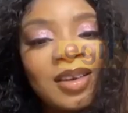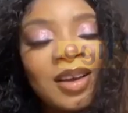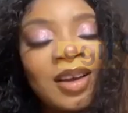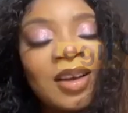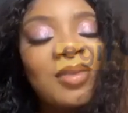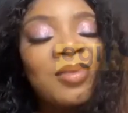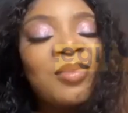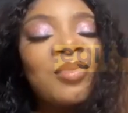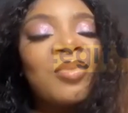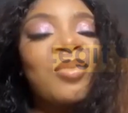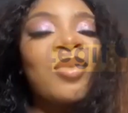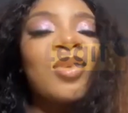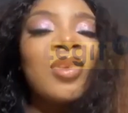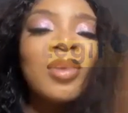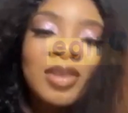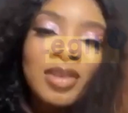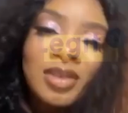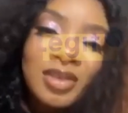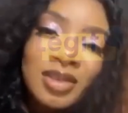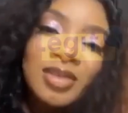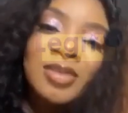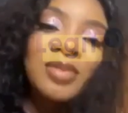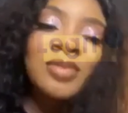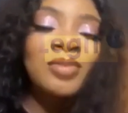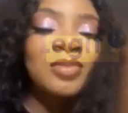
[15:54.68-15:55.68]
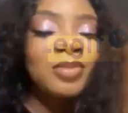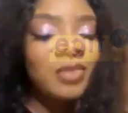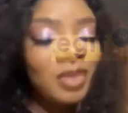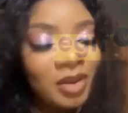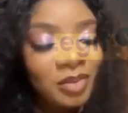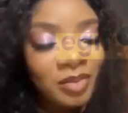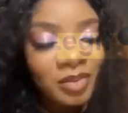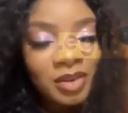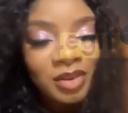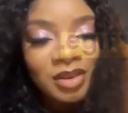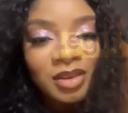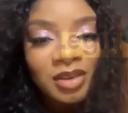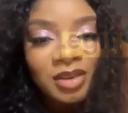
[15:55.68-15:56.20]
I want my
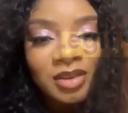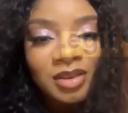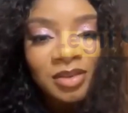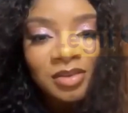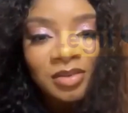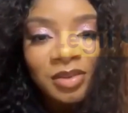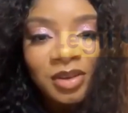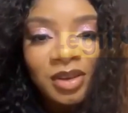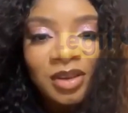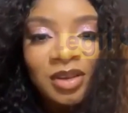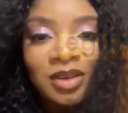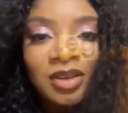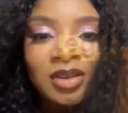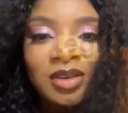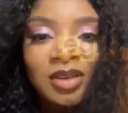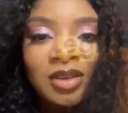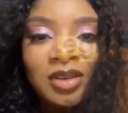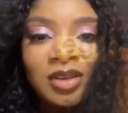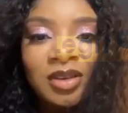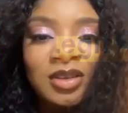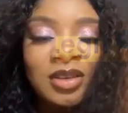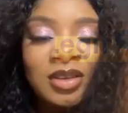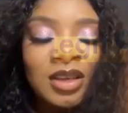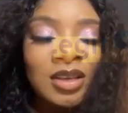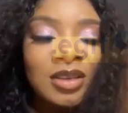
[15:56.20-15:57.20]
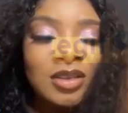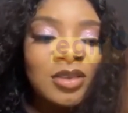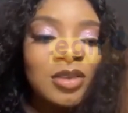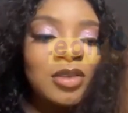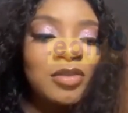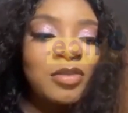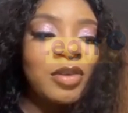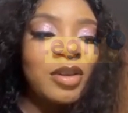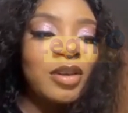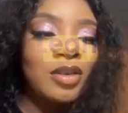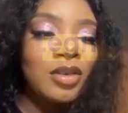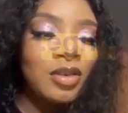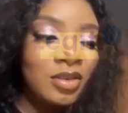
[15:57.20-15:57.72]
money to win because he has told me a
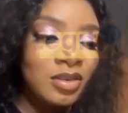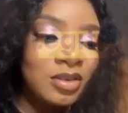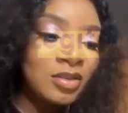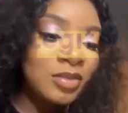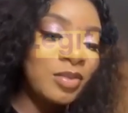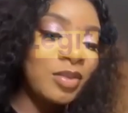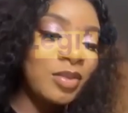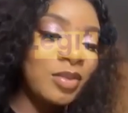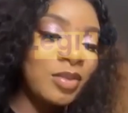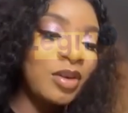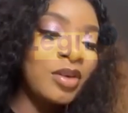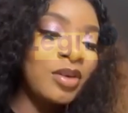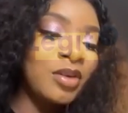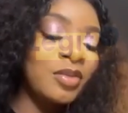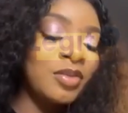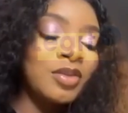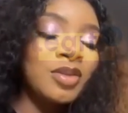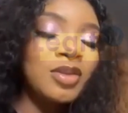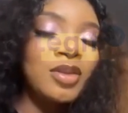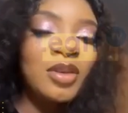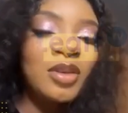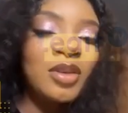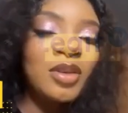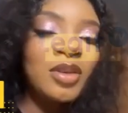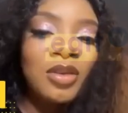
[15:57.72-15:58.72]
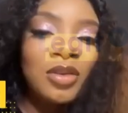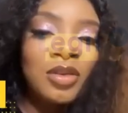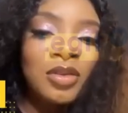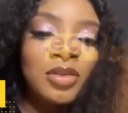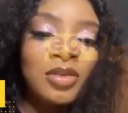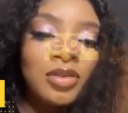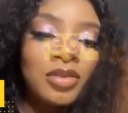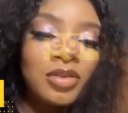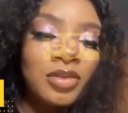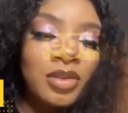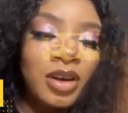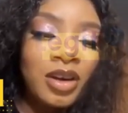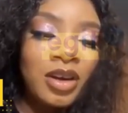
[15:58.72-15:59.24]
lot about himself,
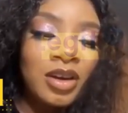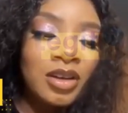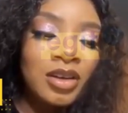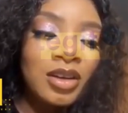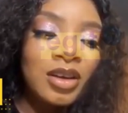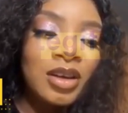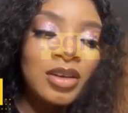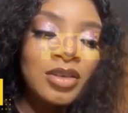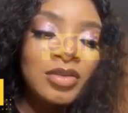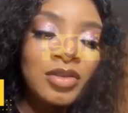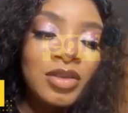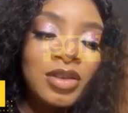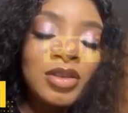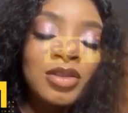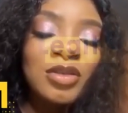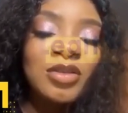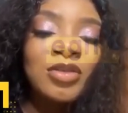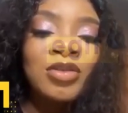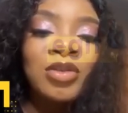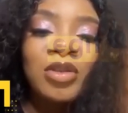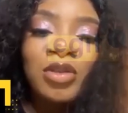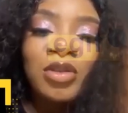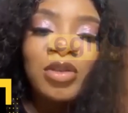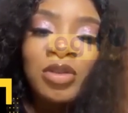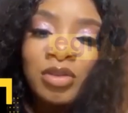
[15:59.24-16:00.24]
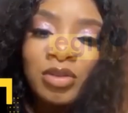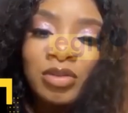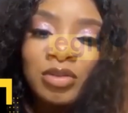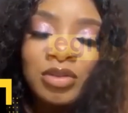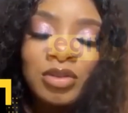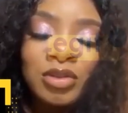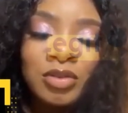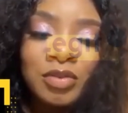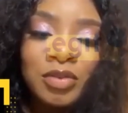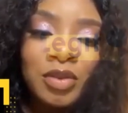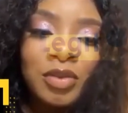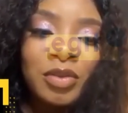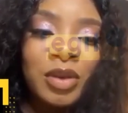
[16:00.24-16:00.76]
right? He has really struggled to
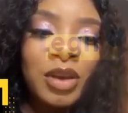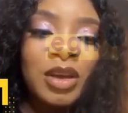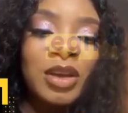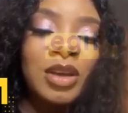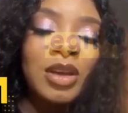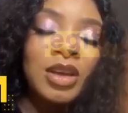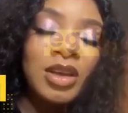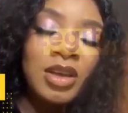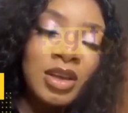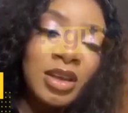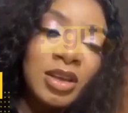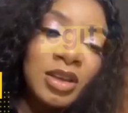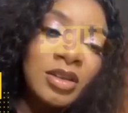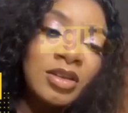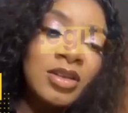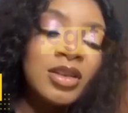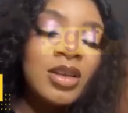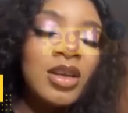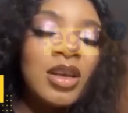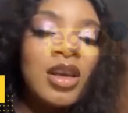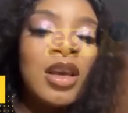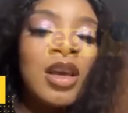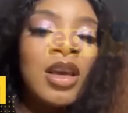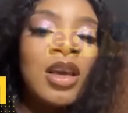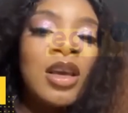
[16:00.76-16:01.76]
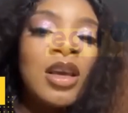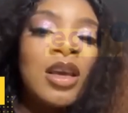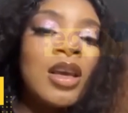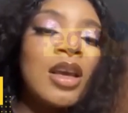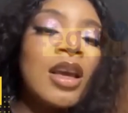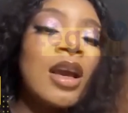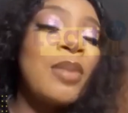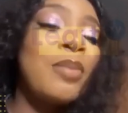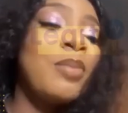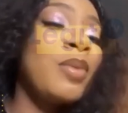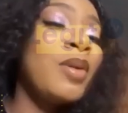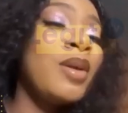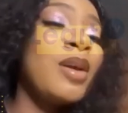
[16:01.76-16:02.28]
be where he is. He
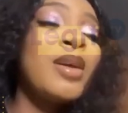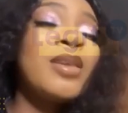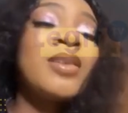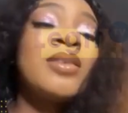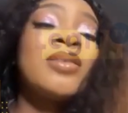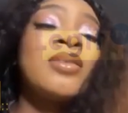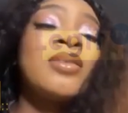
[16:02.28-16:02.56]
applied